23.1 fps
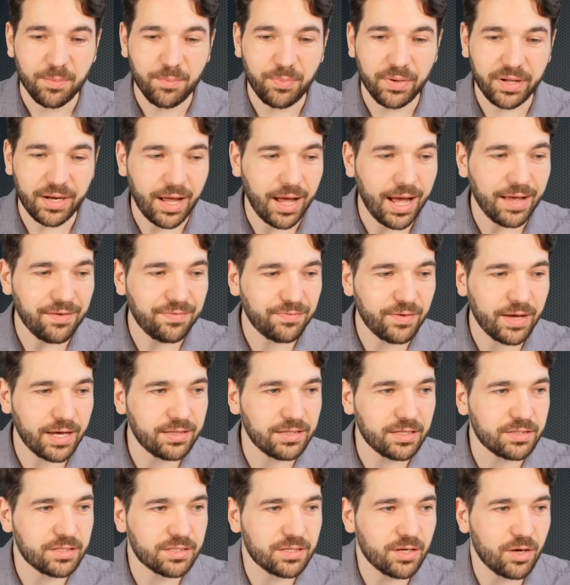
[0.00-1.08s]
But I
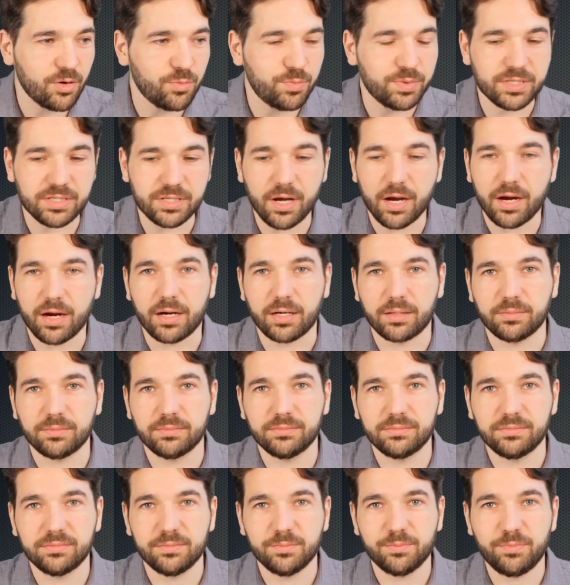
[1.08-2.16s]
find this so bizarre
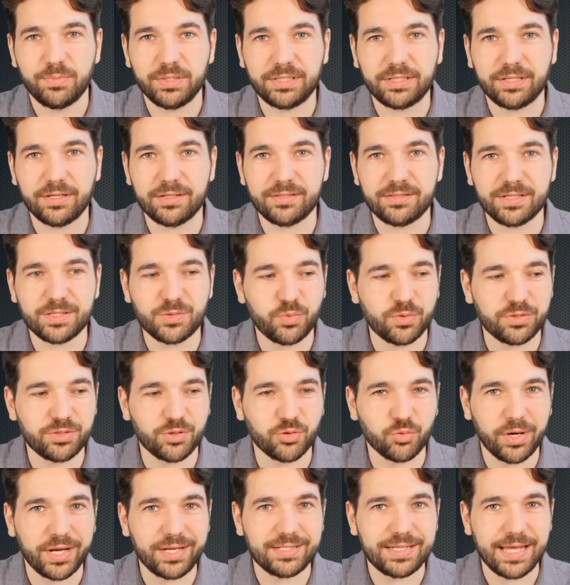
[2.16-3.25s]
because this was
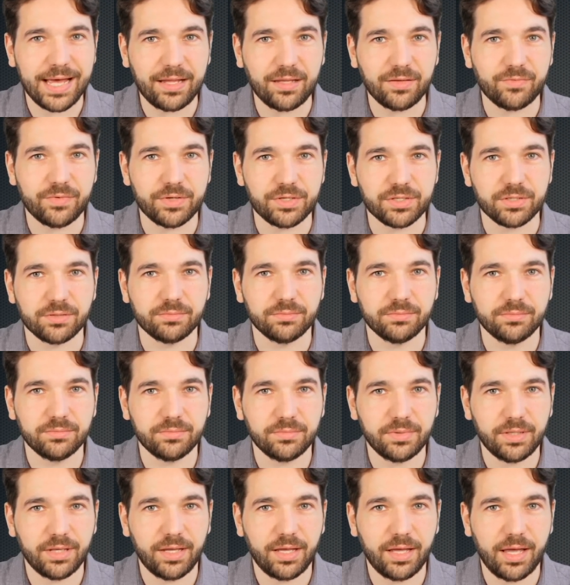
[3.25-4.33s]
great television.
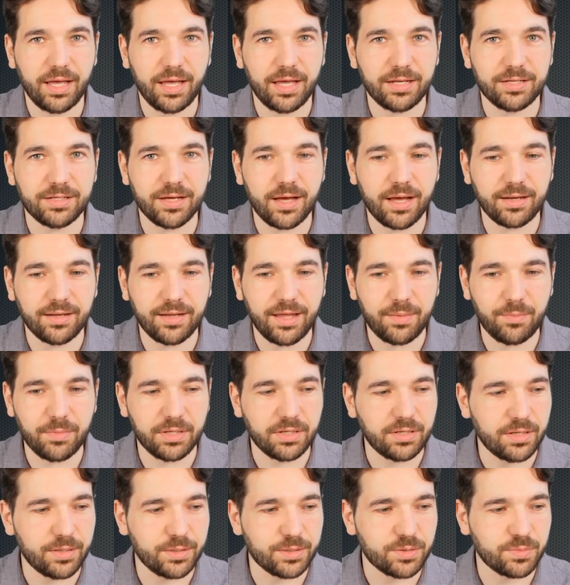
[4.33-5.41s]
And Don
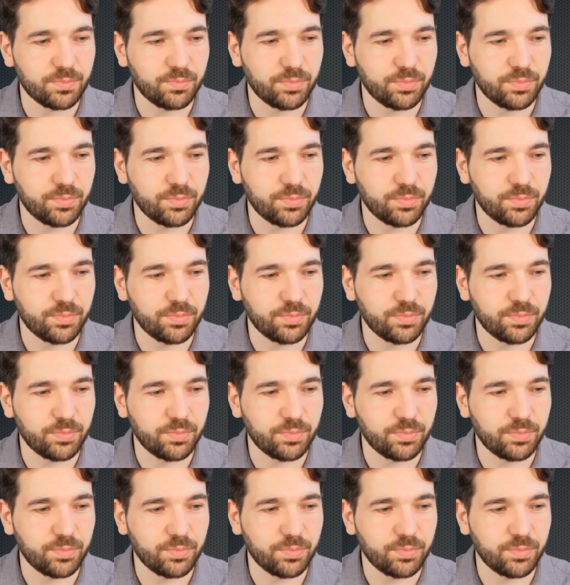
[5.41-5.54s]
Lemon is